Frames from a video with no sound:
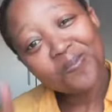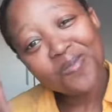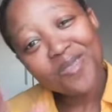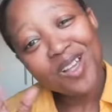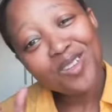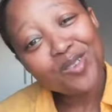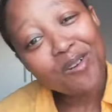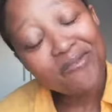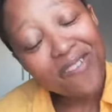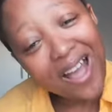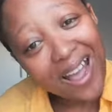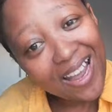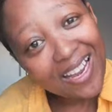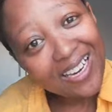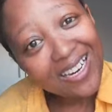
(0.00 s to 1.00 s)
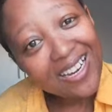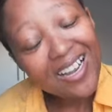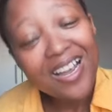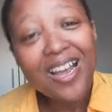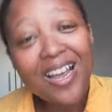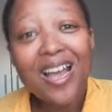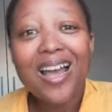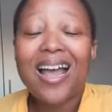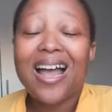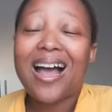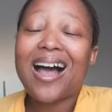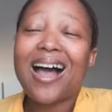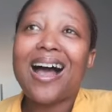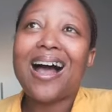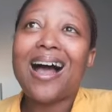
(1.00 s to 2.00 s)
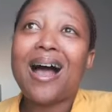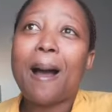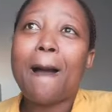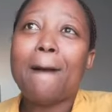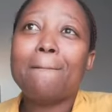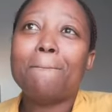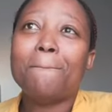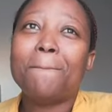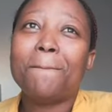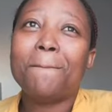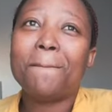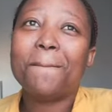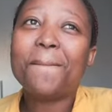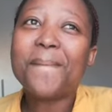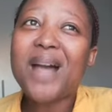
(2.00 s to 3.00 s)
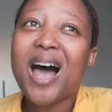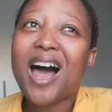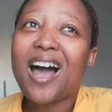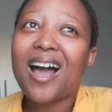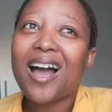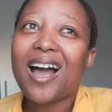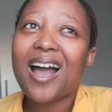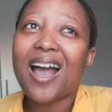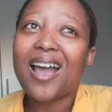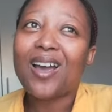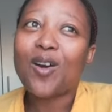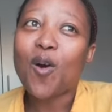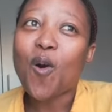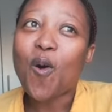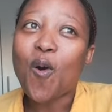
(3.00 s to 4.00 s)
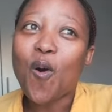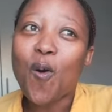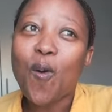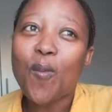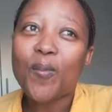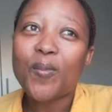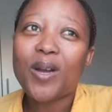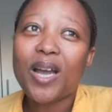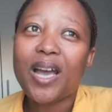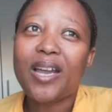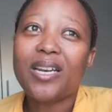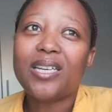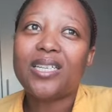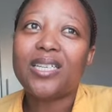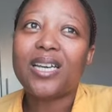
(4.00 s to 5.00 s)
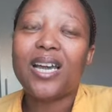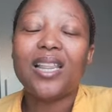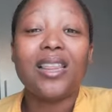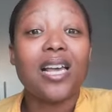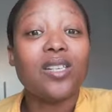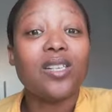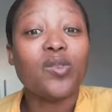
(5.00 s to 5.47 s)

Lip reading: So fine, I go home, and that's when